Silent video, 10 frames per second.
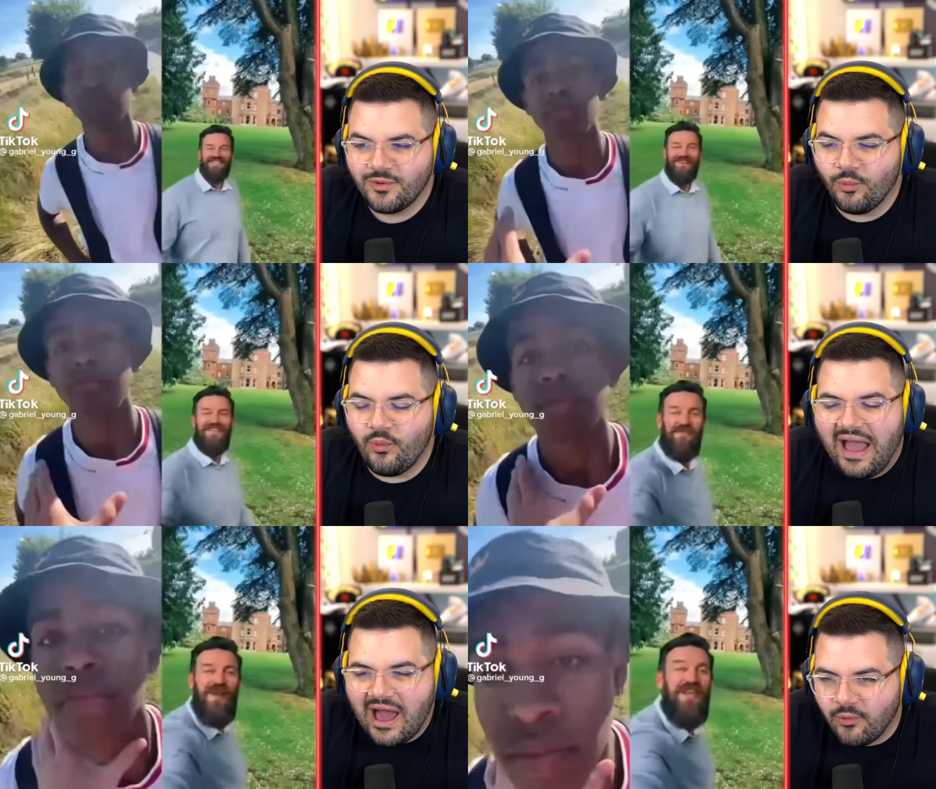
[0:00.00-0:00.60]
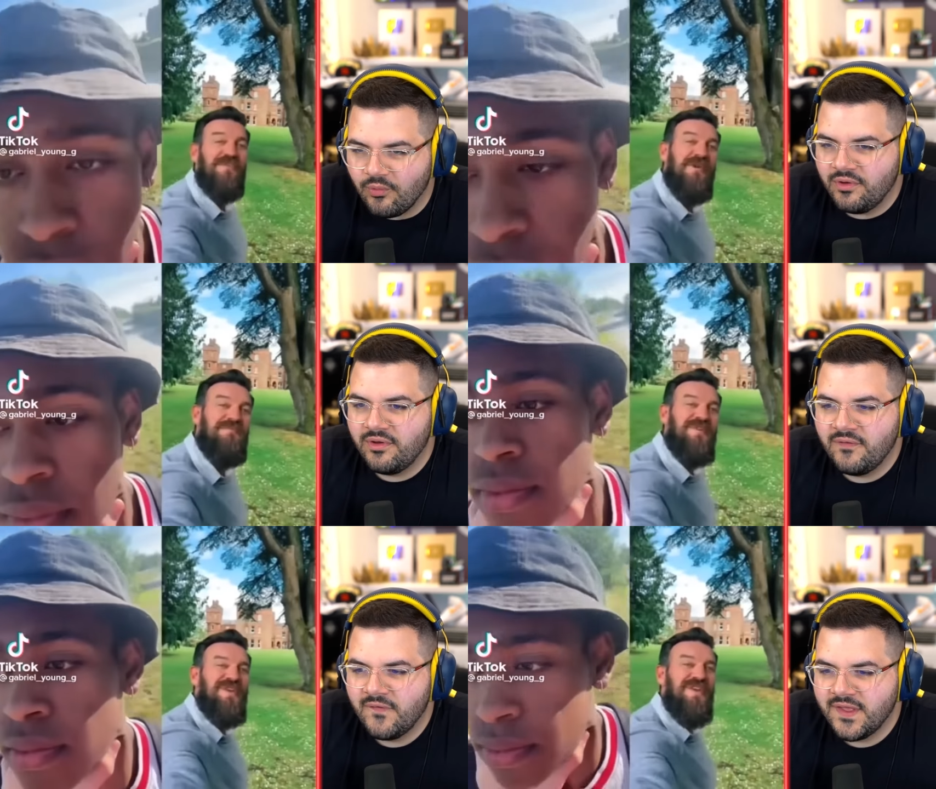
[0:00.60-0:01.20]
Speaker 1: So this wow. is my crib for the
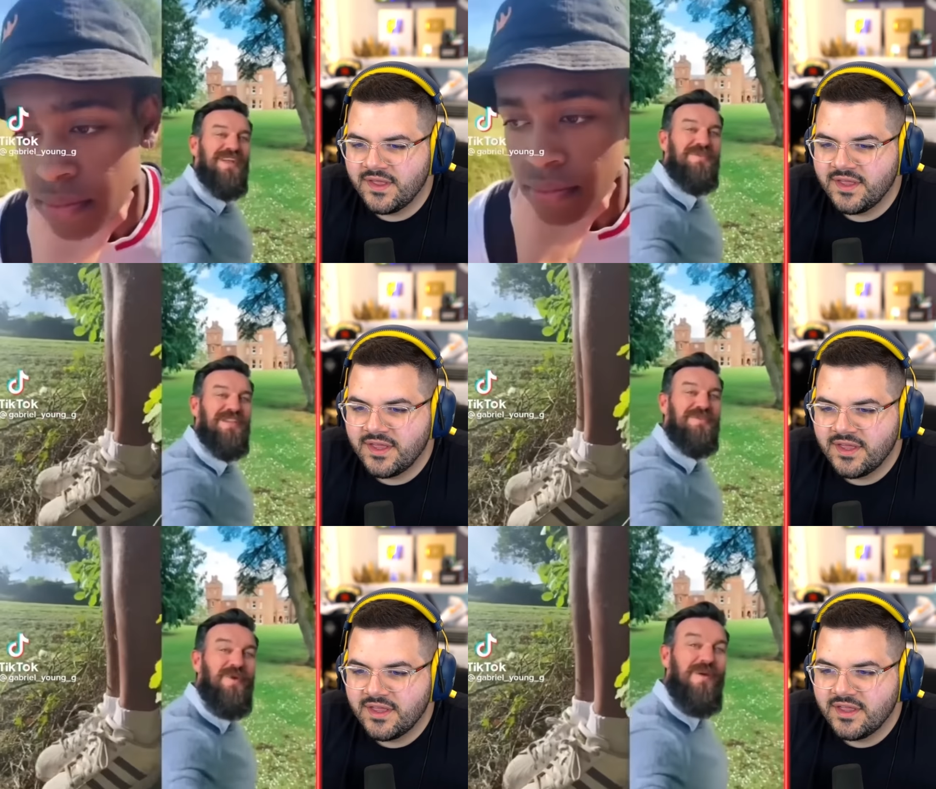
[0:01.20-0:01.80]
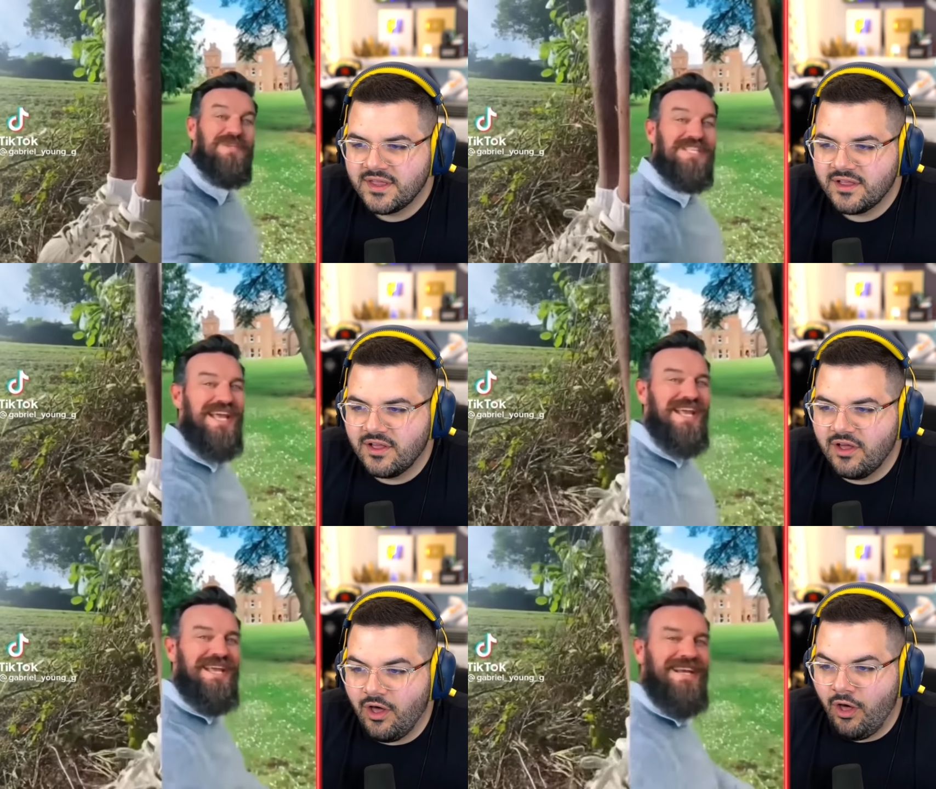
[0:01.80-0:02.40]
night where I'm staying.
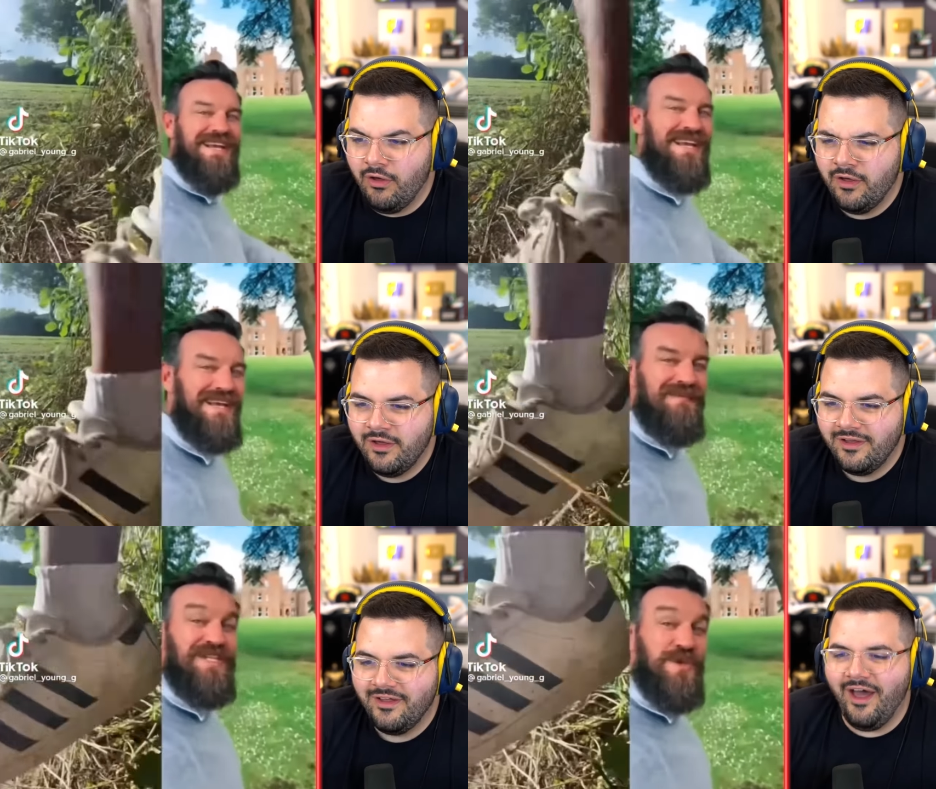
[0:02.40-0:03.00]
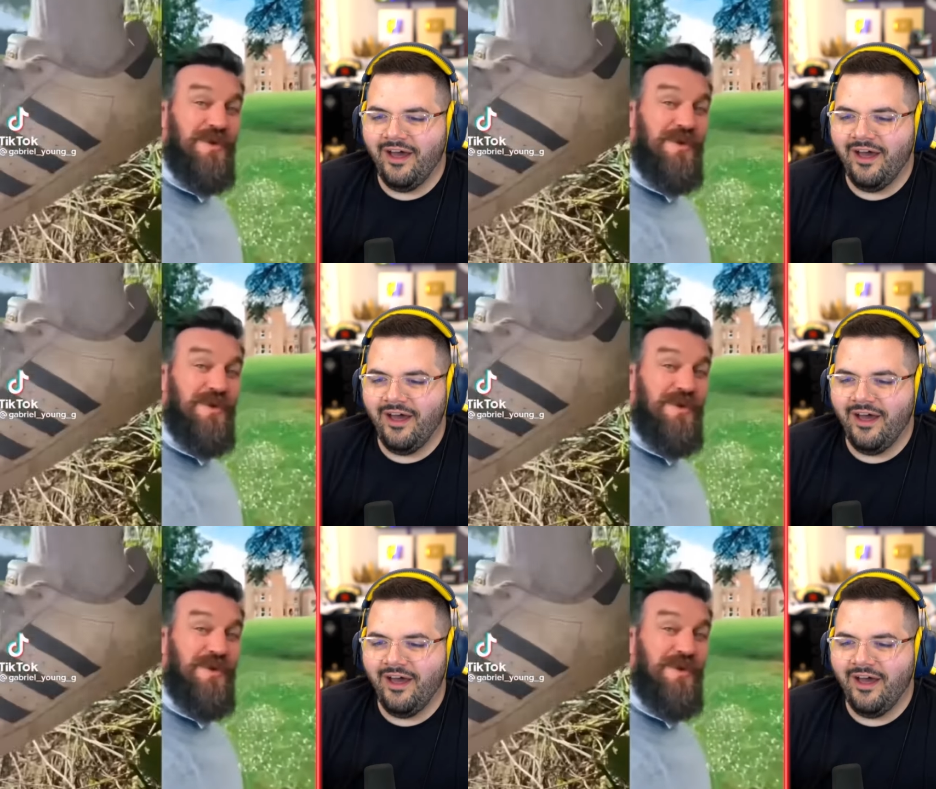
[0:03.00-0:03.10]
But you want to see